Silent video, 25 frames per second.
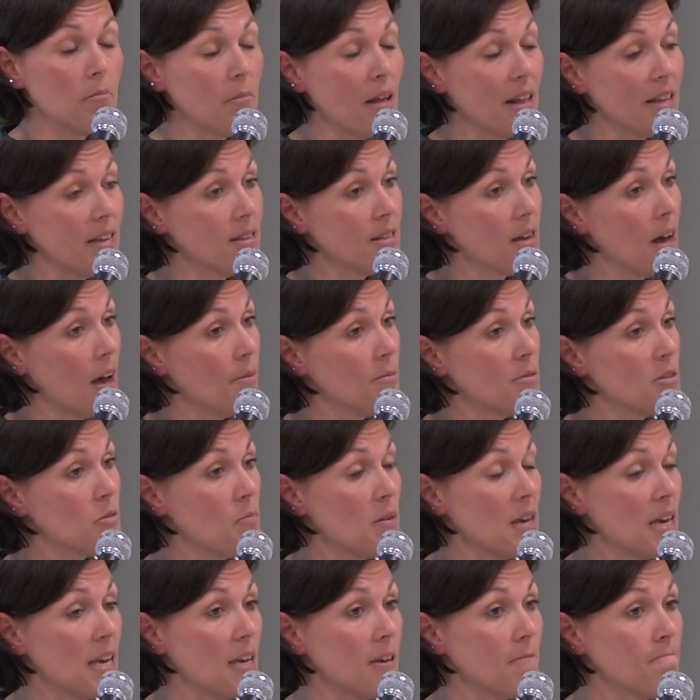many times
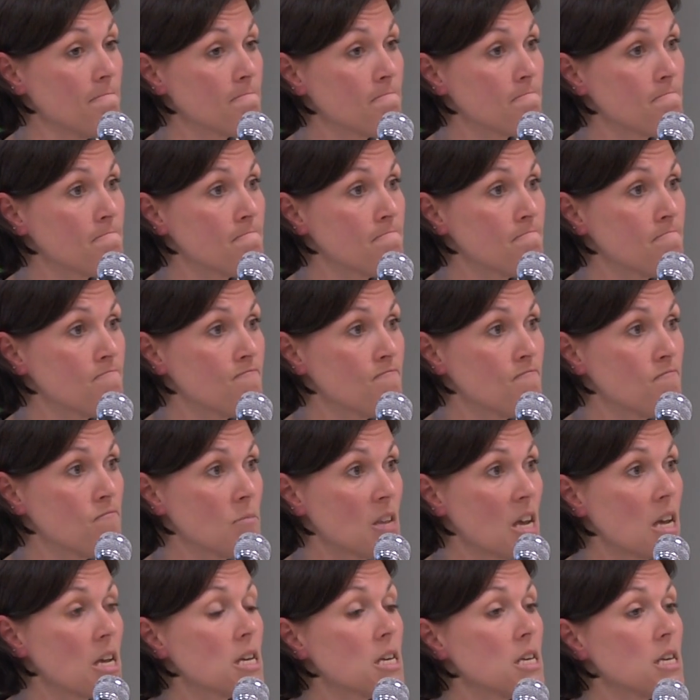be
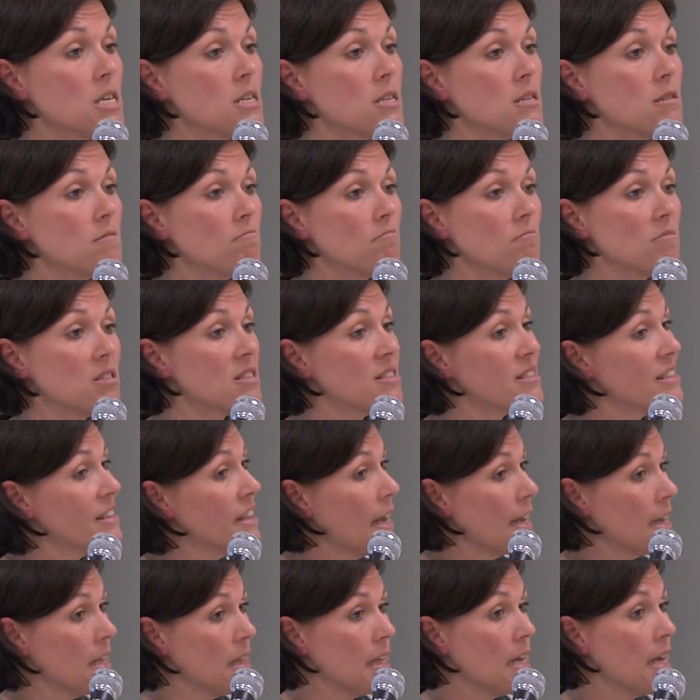
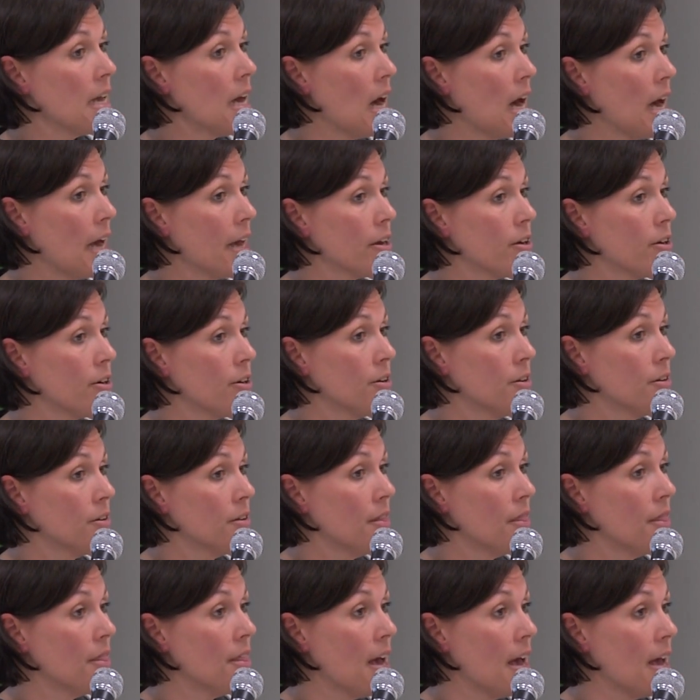slightly higher
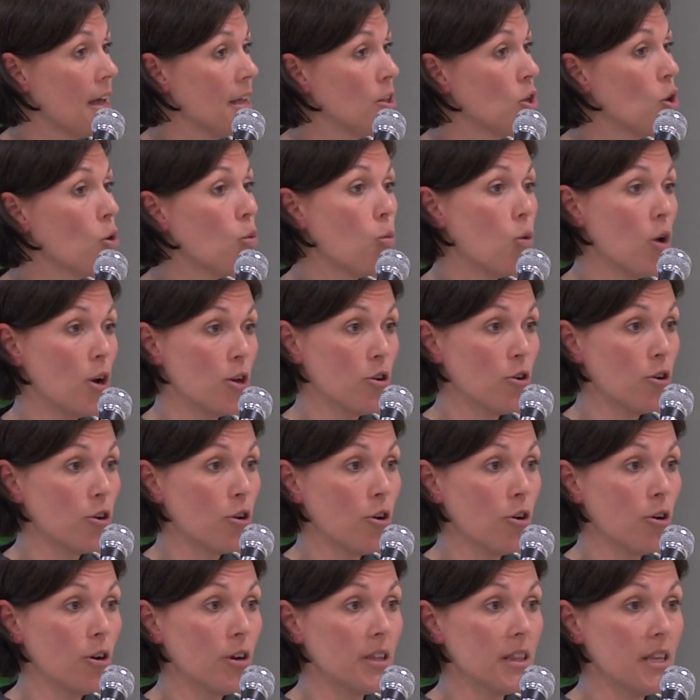than what you're
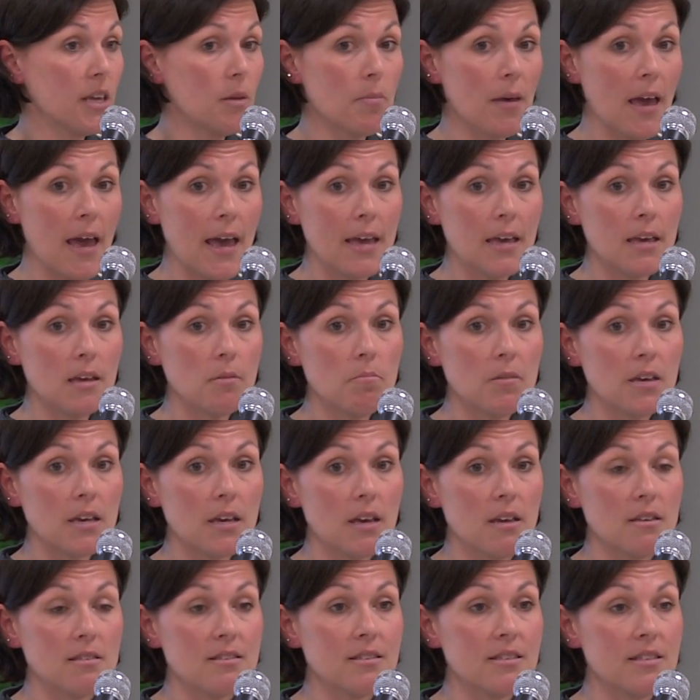currently paying
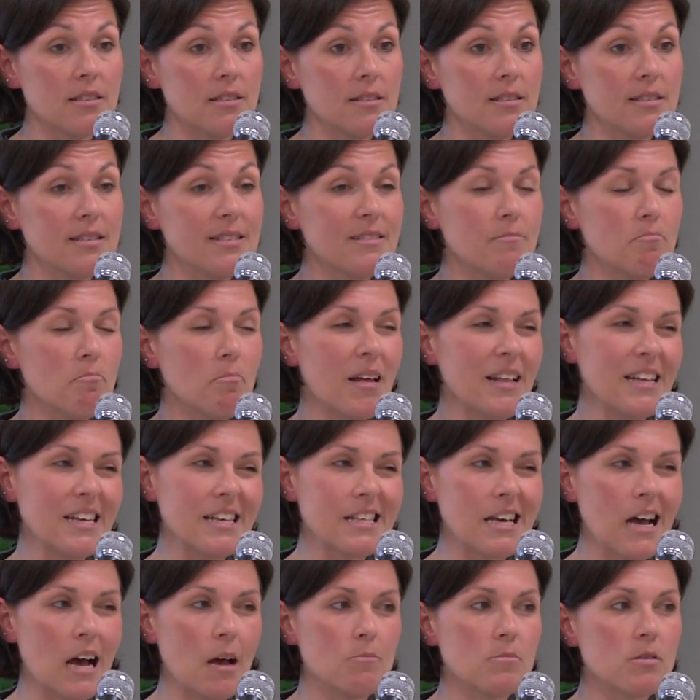because many
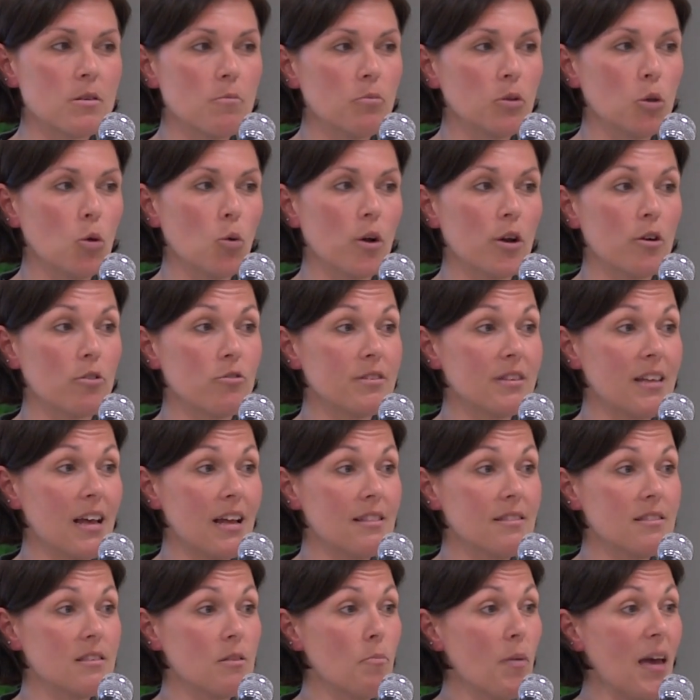times employers
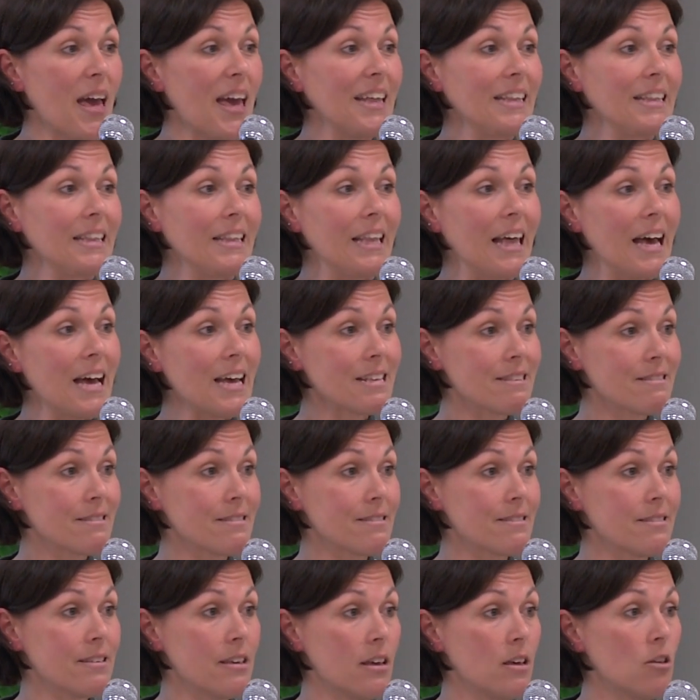tend to pay
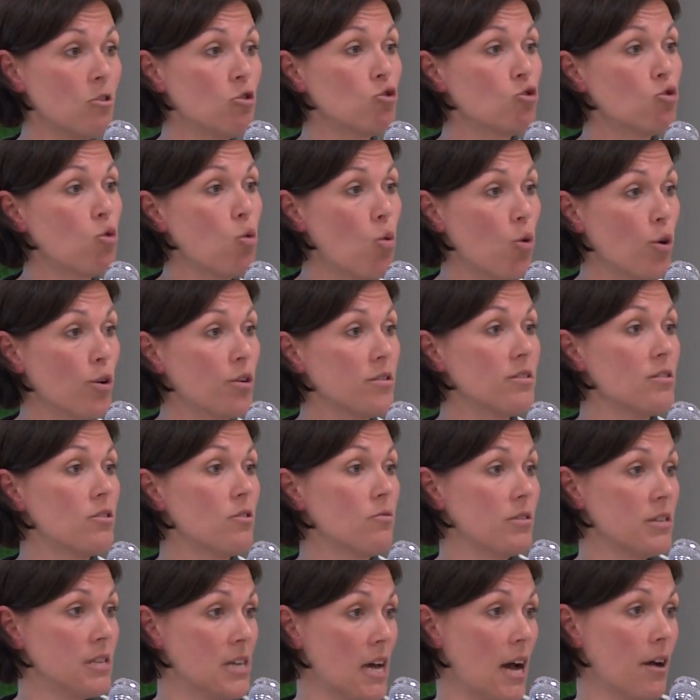less towards the
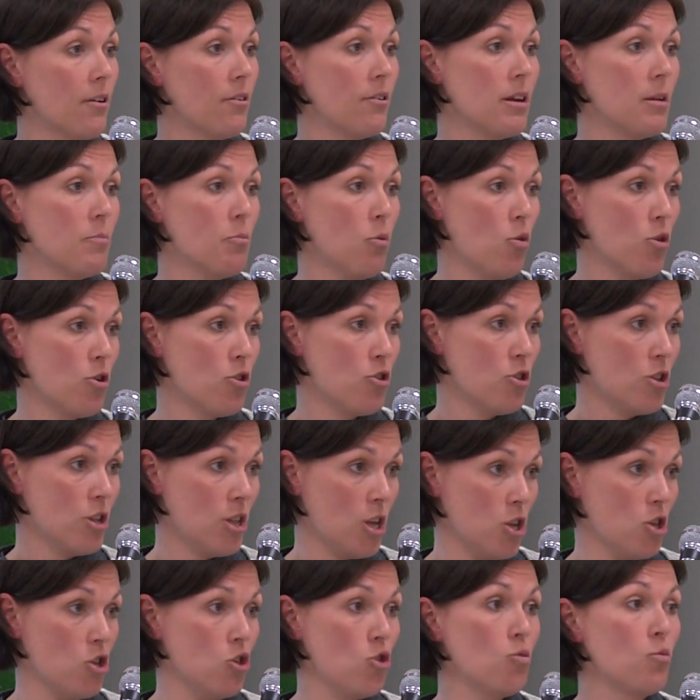retiree portion
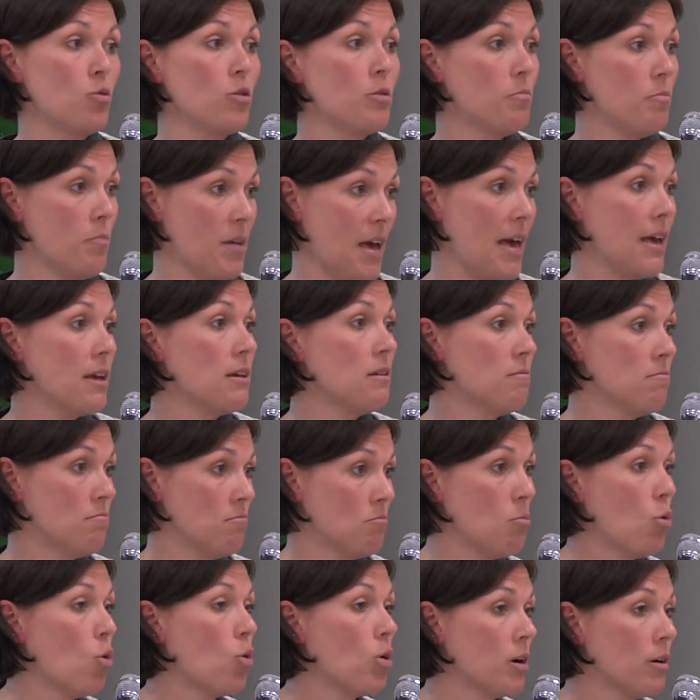and you would pay
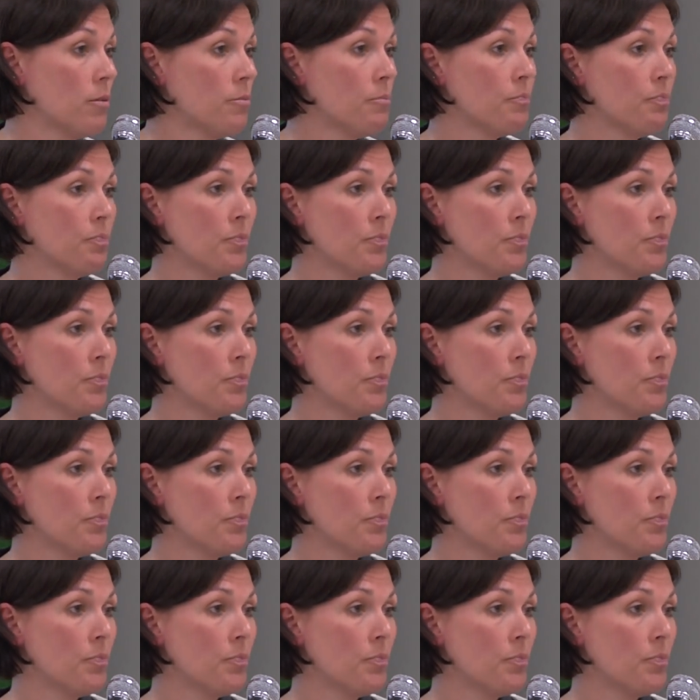more.